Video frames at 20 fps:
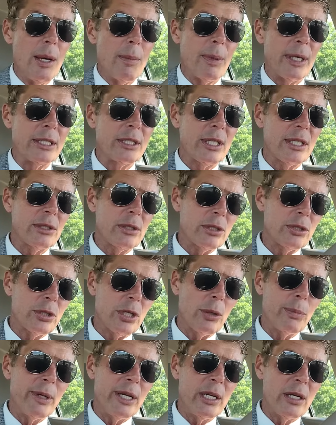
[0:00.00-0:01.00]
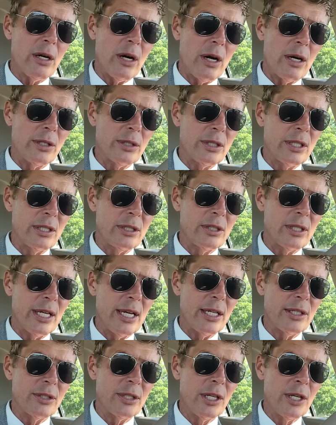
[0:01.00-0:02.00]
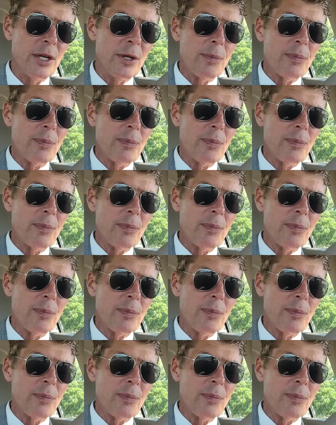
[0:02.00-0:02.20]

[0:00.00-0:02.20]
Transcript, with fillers: But he says there's so many cars. He says